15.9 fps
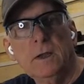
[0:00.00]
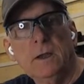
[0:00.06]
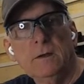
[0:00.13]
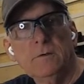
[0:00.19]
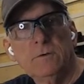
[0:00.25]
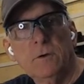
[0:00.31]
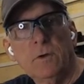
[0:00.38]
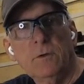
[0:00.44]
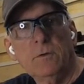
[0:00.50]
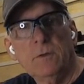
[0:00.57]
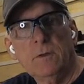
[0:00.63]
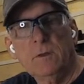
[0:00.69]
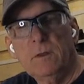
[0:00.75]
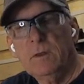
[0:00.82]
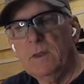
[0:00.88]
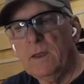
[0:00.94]
And
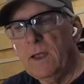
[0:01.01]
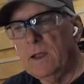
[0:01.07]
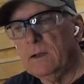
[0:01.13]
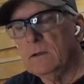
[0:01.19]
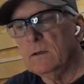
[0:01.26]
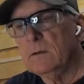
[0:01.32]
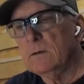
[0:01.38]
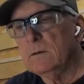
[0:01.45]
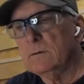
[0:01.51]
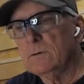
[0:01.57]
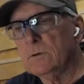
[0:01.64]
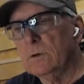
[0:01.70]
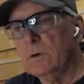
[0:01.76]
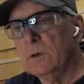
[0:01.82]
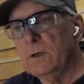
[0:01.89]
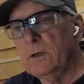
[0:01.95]
so that
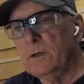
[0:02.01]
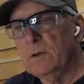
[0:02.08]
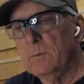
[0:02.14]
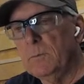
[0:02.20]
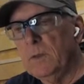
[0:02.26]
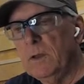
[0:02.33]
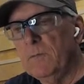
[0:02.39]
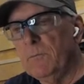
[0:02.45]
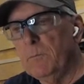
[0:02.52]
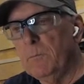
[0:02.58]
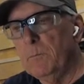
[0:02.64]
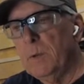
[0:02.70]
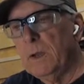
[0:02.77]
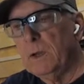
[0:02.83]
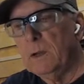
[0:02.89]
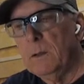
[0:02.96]
certainly could be a
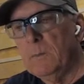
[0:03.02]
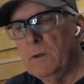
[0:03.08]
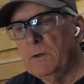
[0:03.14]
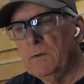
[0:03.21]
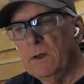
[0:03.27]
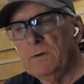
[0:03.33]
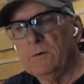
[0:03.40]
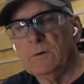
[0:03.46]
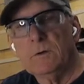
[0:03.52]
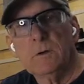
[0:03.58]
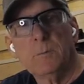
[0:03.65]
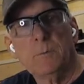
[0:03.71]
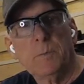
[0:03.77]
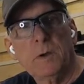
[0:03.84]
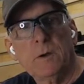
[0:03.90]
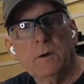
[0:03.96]
big limitation
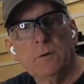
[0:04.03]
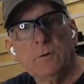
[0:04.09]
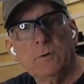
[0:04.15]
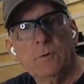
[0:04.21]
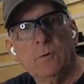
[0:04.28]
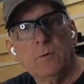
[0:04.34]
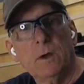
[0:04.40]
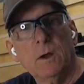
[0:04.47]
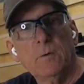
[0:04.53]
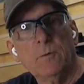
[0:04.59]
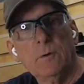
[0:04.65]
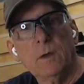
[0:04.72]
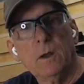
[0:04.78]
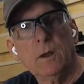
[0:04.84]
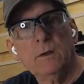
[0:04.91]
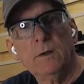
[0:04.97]
compared to
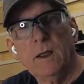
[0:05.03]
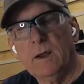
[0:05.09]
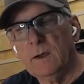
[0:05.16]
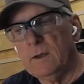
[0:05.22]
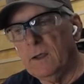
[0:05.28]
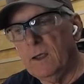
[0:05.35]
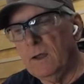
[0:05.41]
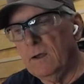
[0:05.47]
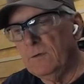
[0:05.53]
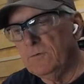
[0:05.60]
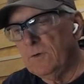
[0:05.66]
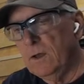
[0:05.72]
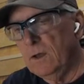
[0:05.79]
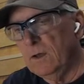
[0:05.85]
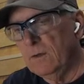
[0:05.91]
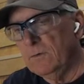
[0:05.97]
a dedicated
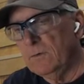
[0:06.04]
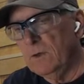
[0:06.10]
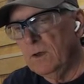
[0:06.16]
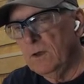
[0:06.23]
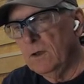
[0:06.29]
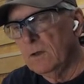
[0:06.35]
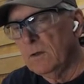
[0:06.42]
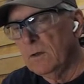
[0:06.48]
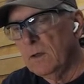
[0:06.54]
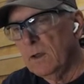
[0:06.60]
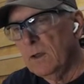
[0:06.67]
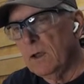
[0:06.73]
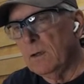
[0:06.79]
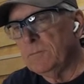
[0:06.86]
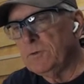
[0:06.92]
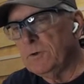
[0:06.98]
CNC.
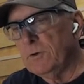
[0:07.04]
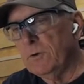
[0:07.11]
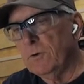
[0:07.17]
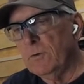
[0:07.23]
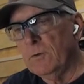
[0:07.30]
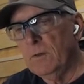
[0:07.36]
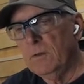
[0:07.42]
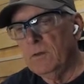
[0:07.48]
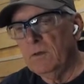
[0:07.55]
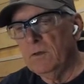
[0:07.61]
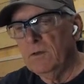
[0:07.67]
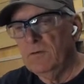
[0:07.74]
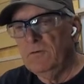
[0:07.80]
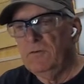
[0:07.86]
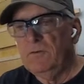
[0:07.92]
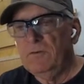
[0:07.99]
I'm sure
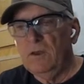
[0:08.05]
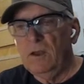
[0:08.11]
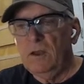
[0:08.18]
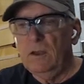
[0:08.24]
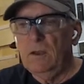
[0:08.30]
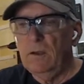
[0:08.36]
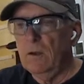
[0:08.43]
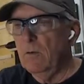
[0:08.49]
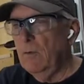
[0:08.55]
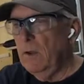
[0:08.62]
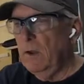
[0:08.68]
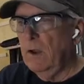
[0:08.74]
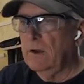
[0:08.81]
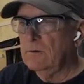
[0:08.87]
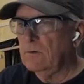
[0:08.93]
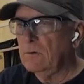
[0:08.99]
the Z,
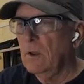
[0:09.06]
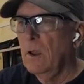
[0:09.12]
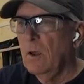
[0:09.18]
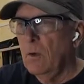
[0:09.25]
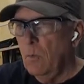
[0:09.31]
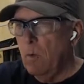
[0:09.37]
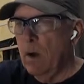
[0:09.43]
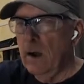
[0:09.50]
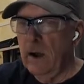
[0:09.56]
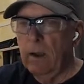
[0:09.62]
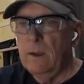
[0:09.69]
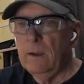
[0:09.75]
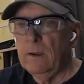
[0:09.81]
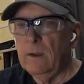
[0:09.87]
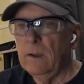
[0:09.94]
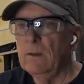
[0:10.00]
X,
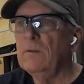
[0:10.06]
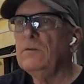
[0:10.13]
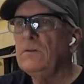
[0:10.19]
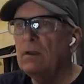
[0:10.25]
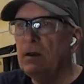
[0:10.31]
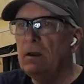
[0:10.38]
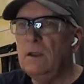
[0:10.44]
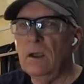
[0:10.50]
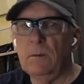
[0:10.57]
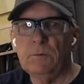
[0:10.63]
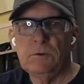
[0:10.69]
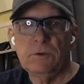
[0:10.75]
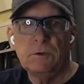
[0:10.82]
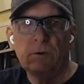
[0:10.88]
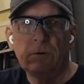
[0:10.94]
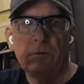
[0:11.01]
Y, and Z, I'm
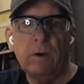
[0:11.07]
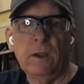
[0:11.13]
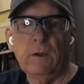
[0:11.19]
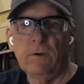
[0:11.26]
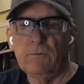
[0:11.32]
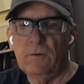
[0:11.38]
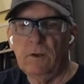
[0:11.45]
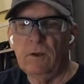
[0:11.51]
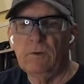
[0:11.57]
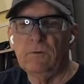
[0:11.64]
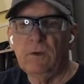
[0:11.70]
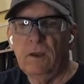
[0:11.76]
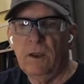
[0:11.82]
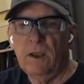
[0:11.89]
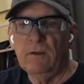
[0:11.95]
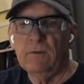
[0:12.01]
sure a regular
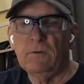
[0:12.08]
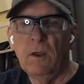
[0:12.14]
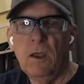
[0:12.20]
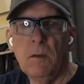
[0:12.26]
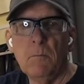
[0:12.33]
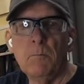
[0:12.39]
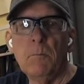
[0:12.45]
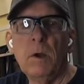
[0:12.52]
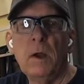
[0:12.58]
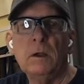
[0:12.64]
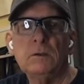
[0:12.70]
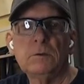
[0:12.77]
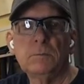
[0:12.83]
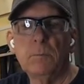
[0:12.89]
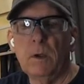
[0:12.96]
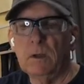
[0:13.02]
CNC has
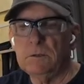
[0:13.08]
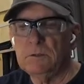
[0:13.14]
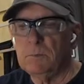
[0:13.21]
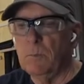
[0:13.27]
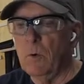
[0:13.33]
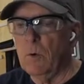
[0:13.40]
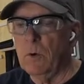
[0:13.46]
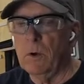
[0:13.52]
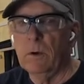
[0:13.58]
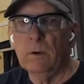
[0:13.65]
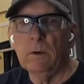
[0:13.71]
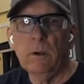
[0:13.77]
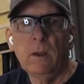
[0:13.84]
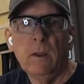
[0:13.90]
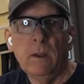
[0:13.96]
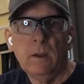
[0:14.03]
much, much
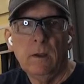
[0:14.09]
more